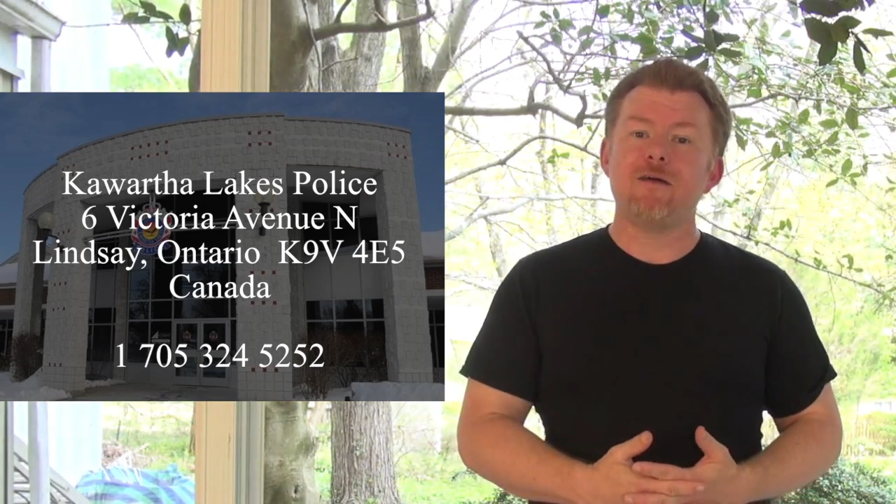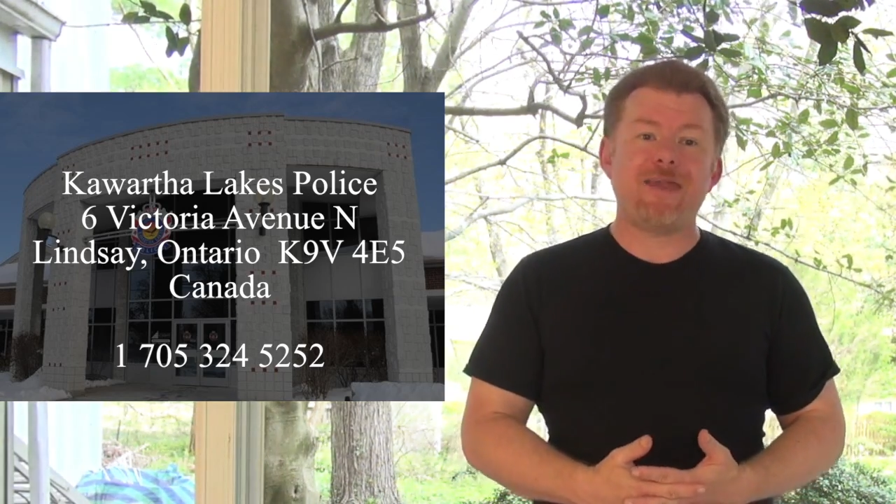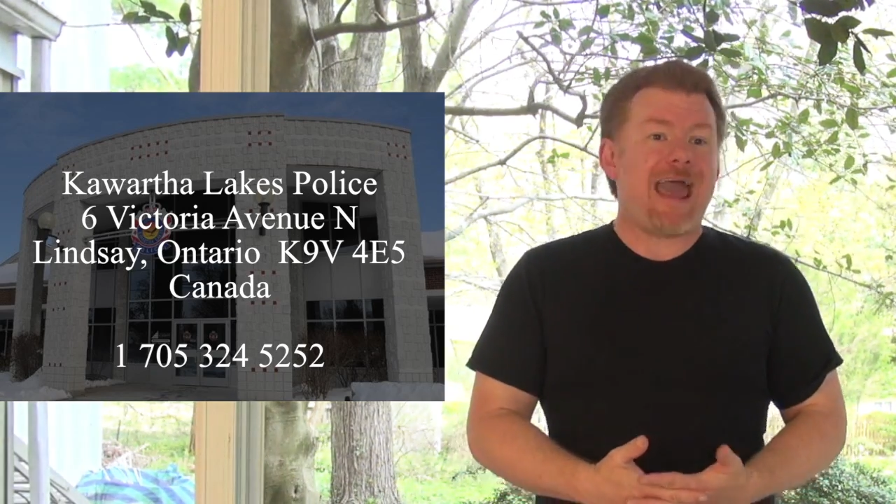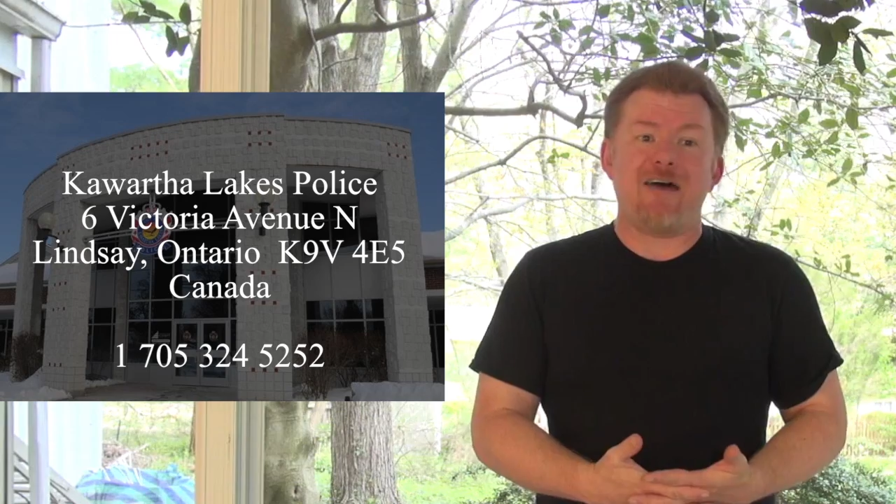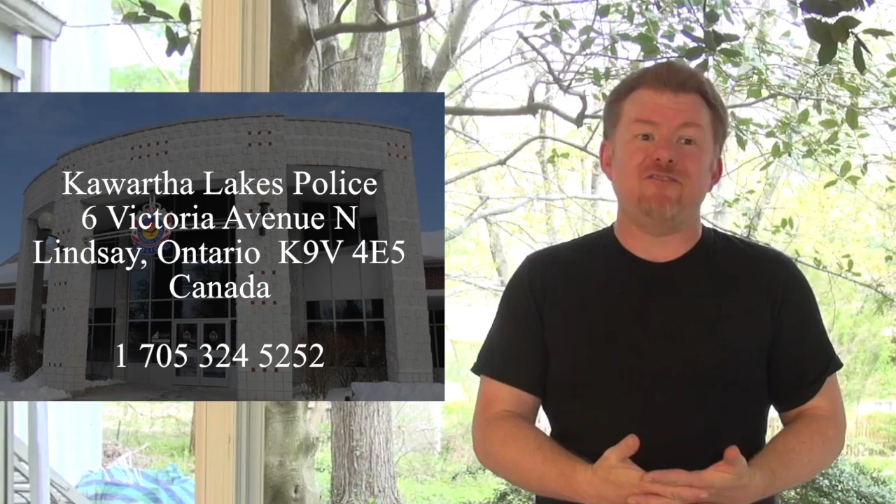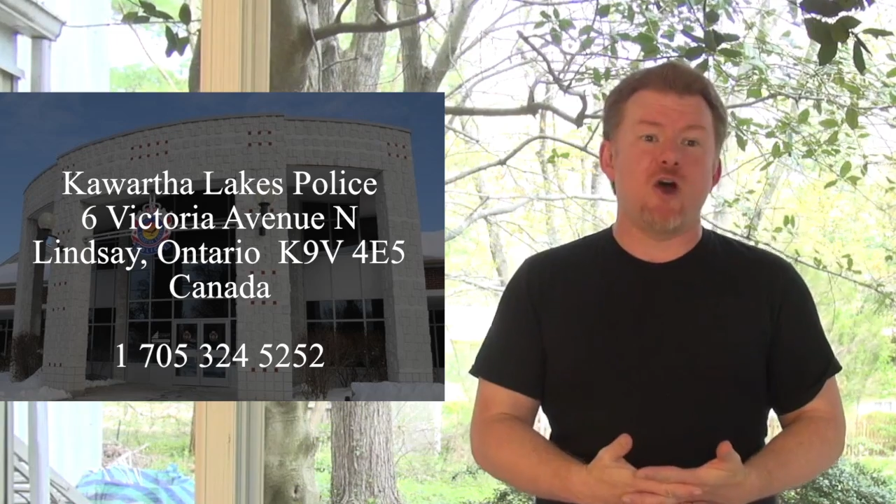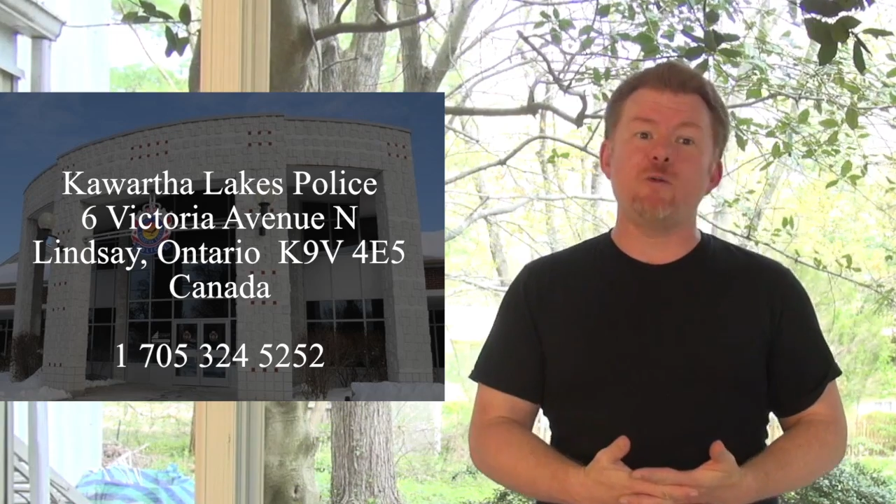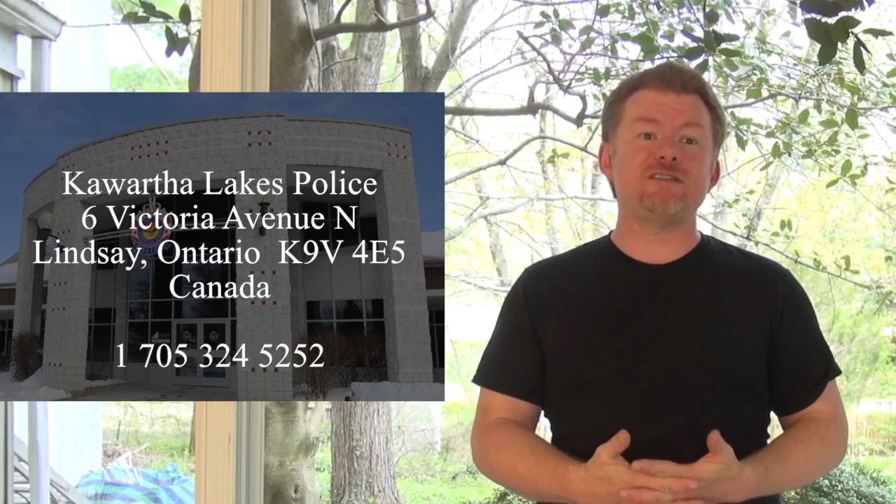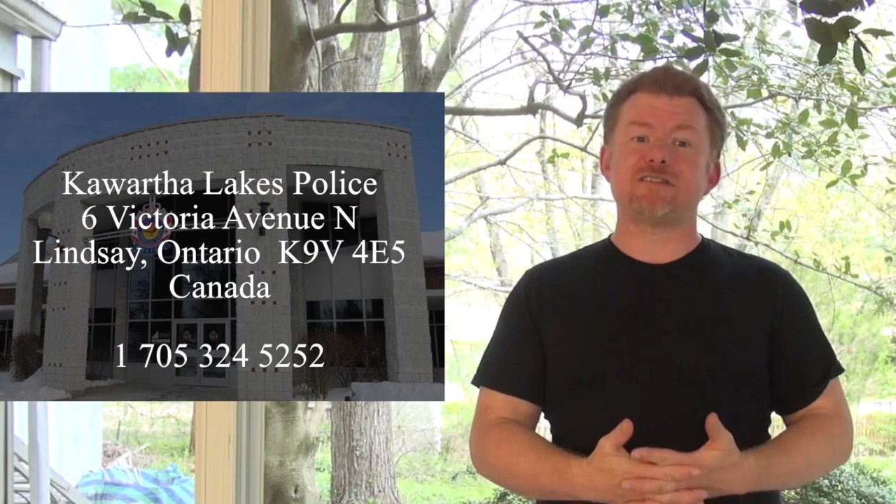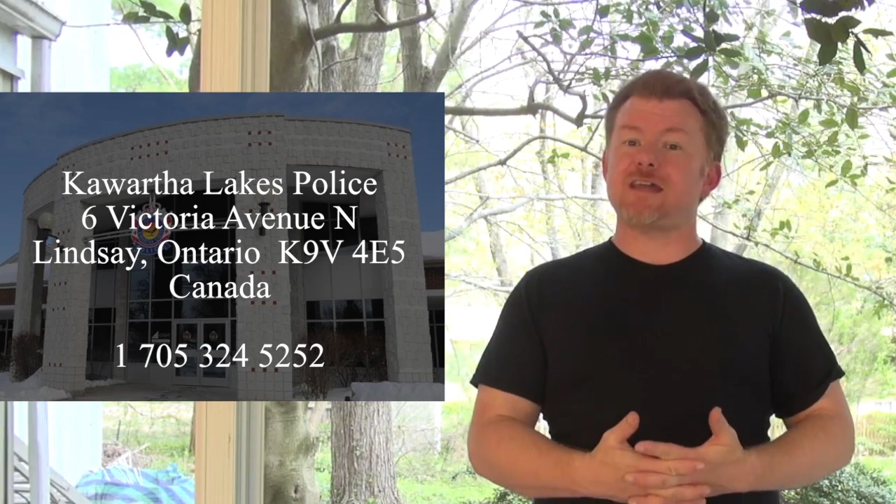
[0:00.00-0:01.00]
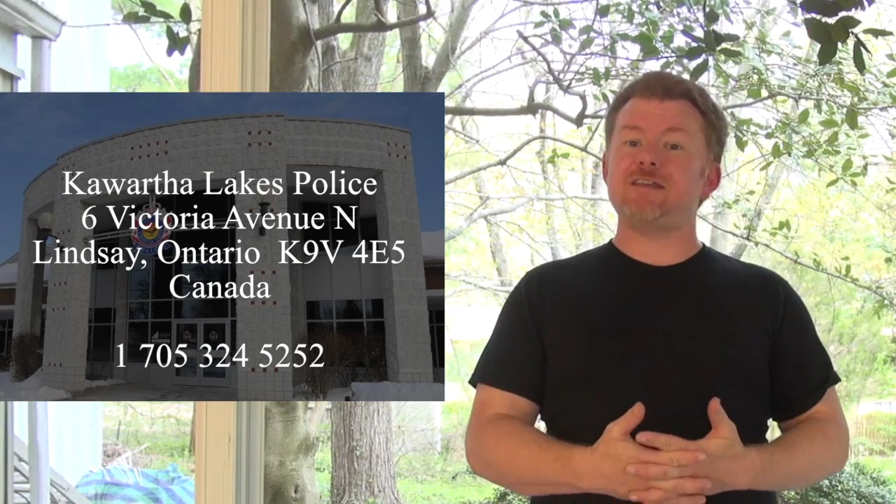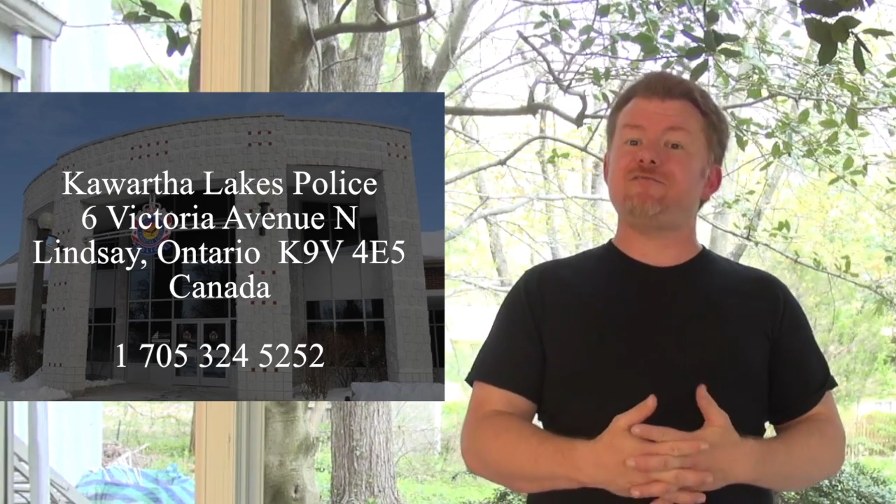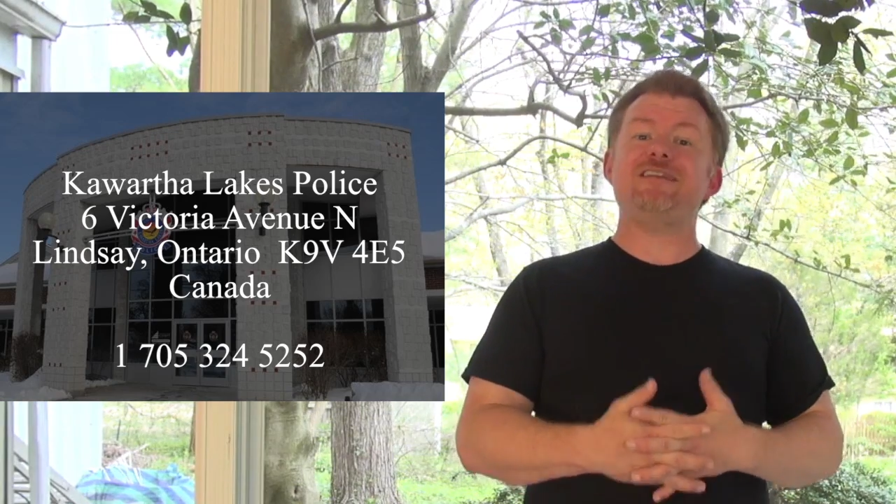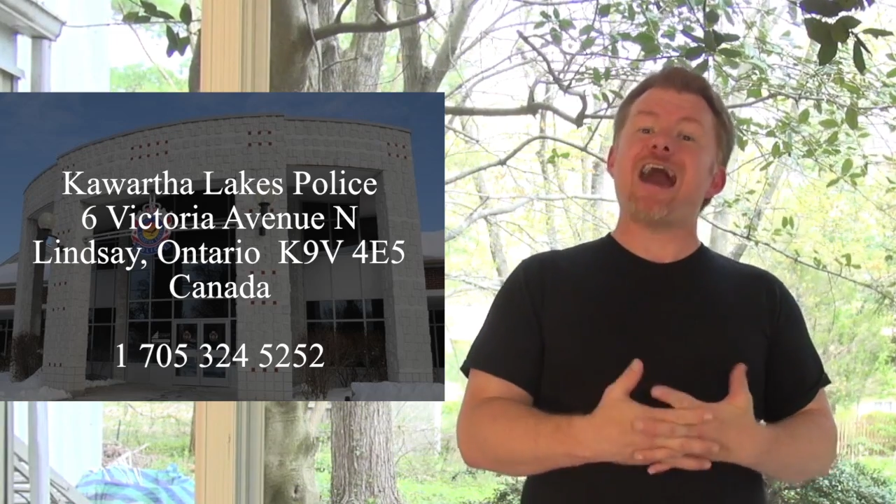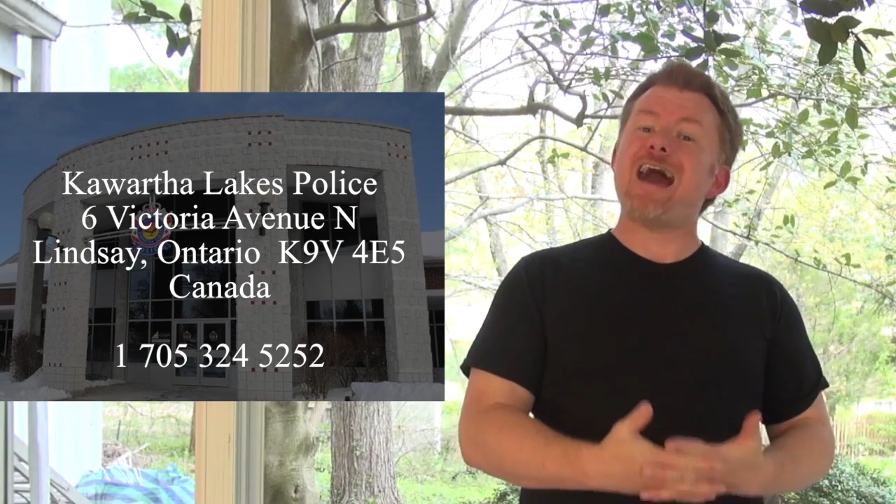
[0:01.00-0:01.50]
They have no
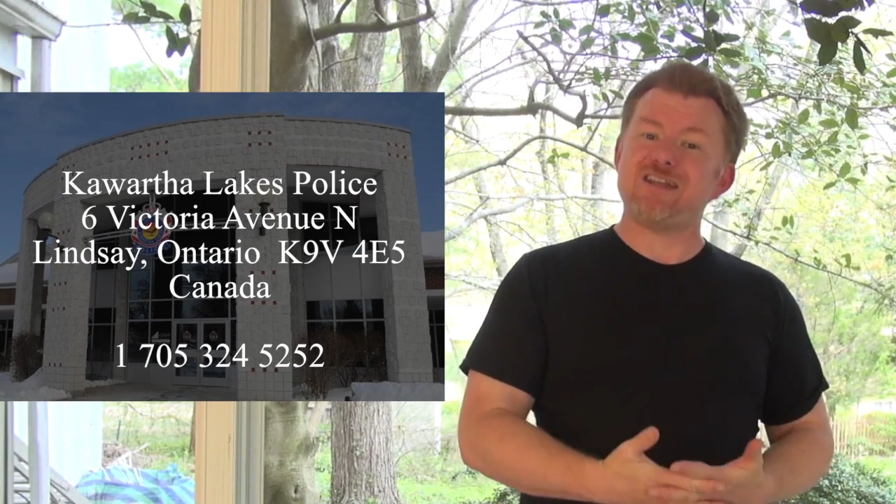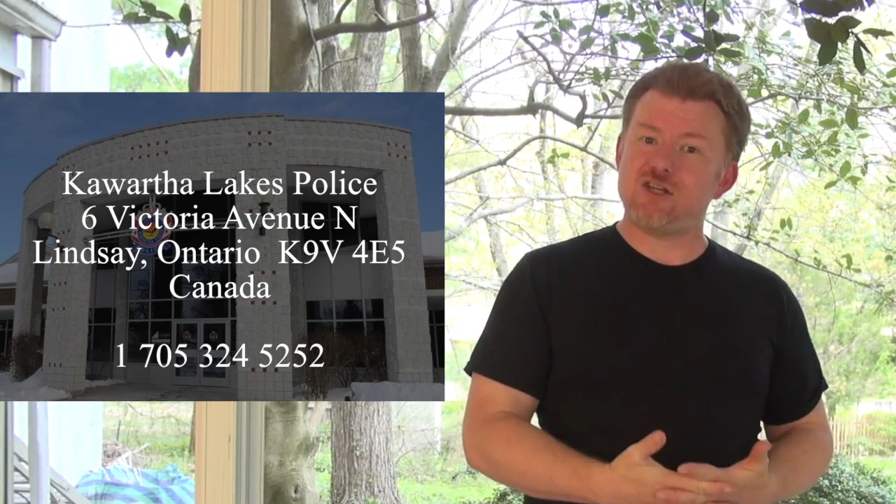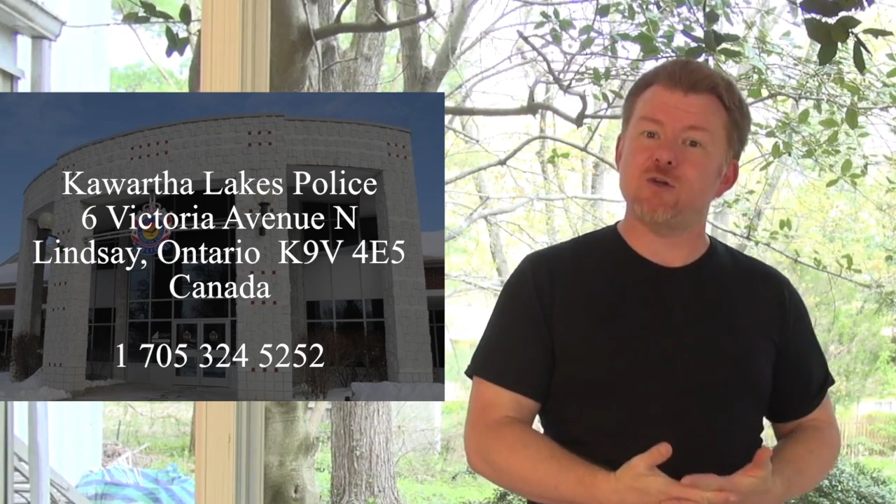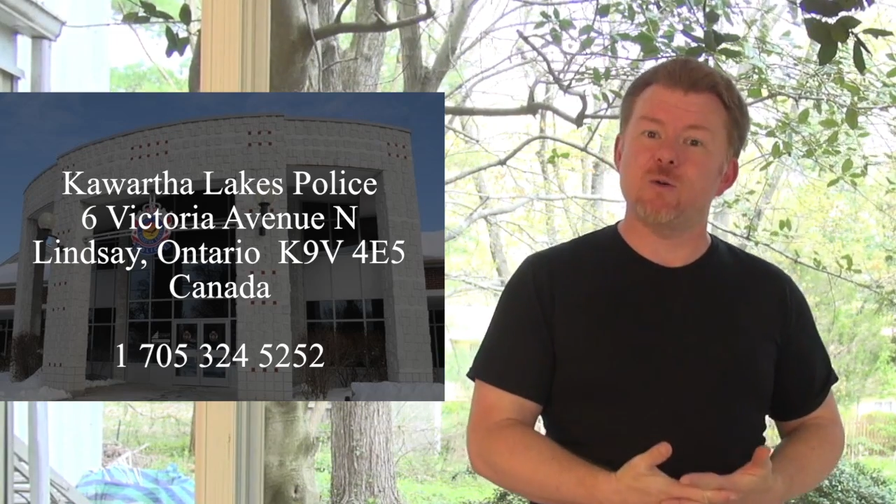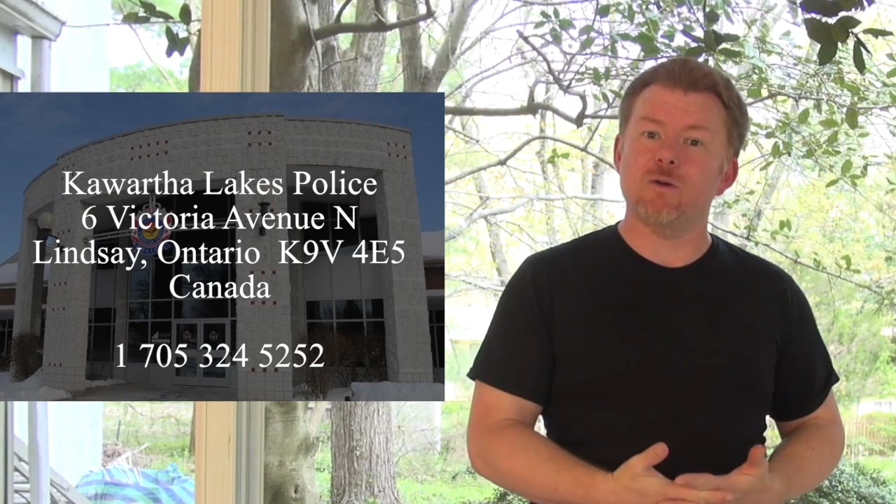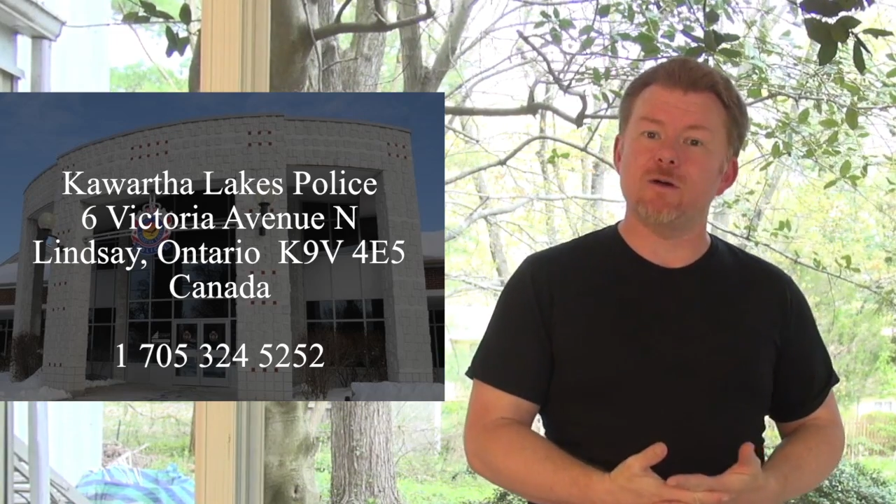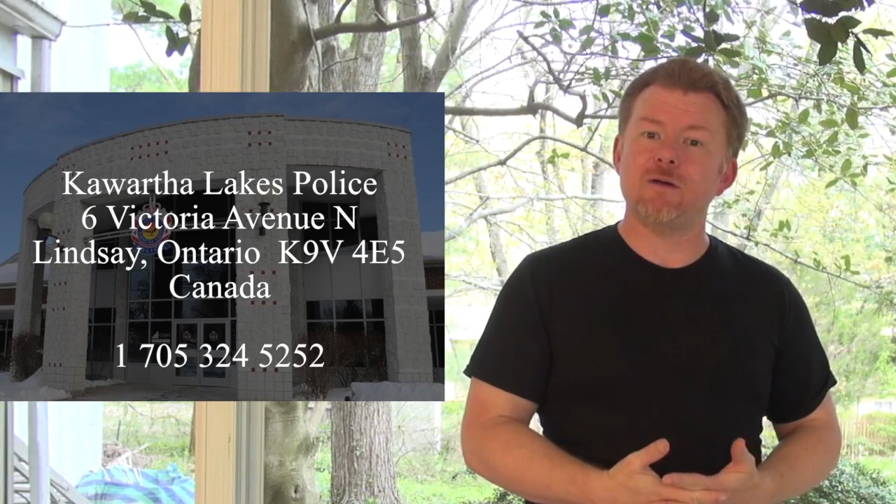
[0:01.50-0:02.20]
incentive not to.